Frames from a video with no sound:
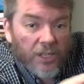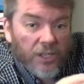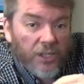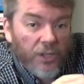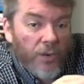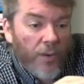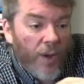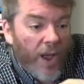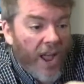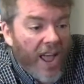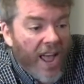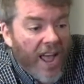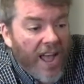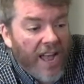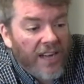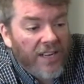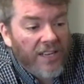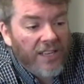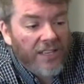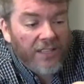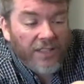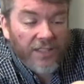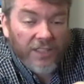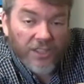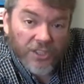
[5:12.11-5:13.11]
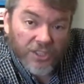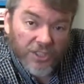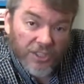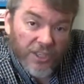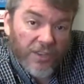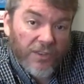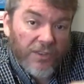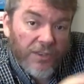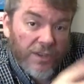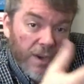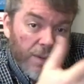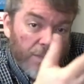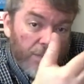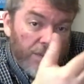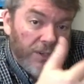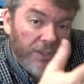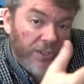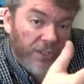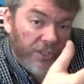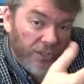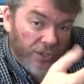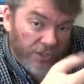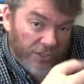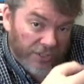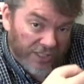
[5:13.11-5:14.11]
You add the shield number
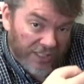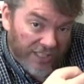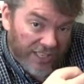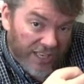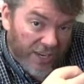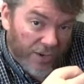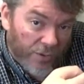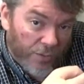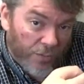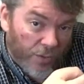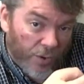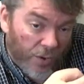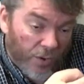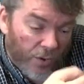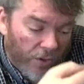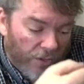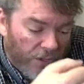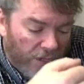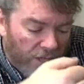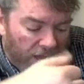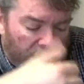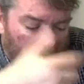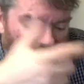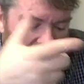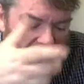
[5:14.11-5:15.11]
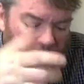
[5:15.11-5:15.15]
to your to hit roll,